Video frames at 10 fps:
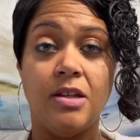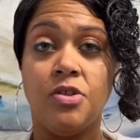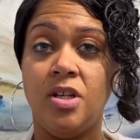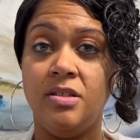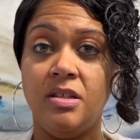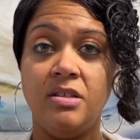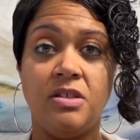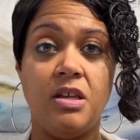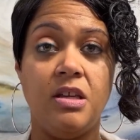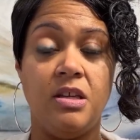Jesus
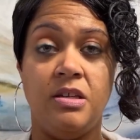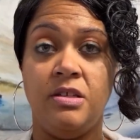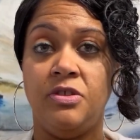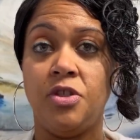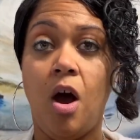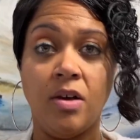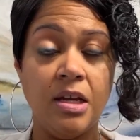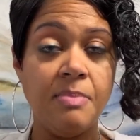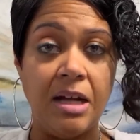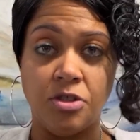is talking
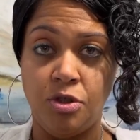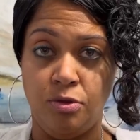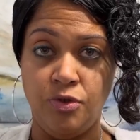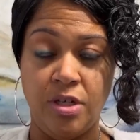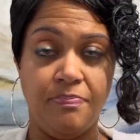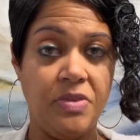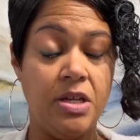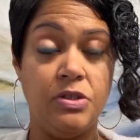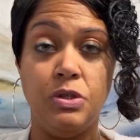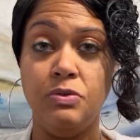about children.
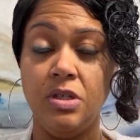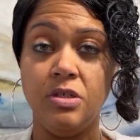He's using